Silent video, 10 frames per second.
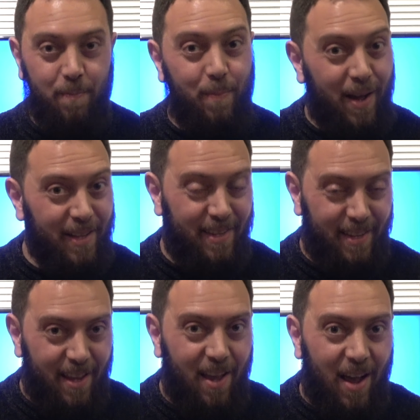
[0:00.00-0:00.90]
But
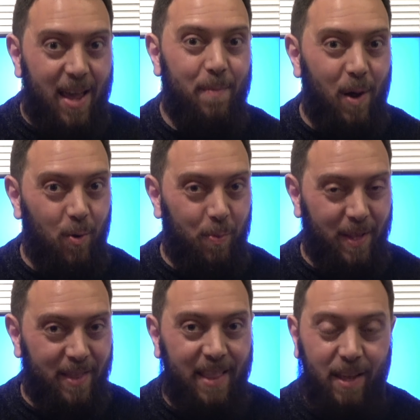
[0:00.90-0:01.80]
I am
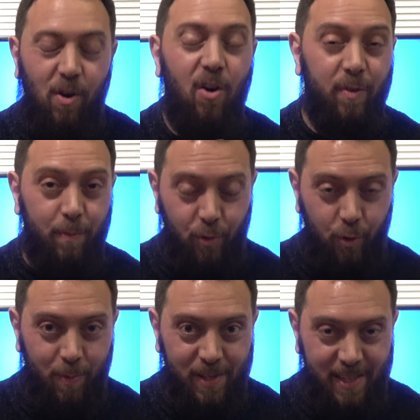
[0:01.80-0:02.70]
hoping that there are
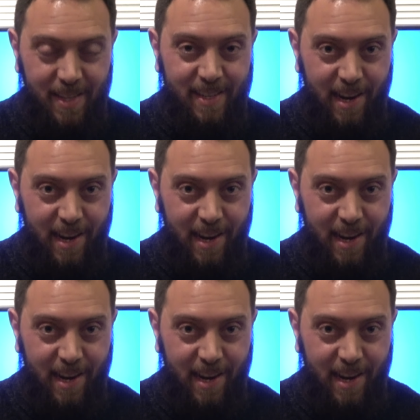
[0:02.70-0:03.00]
improvements in this